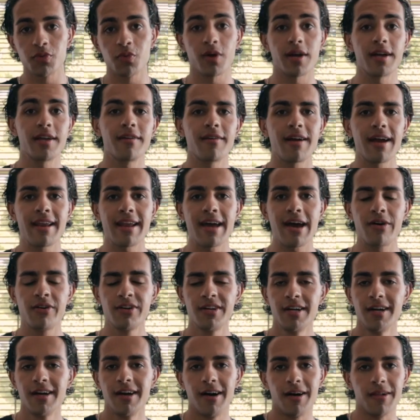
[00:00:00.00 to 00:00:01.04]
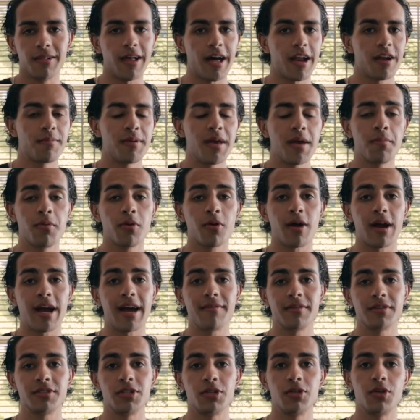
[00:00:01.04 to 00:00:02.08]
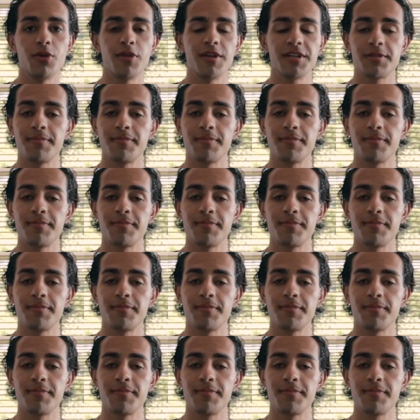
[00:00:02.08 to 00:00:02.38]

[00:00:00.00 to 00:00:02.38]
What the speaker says: we're in right now, a lot of people are having to do this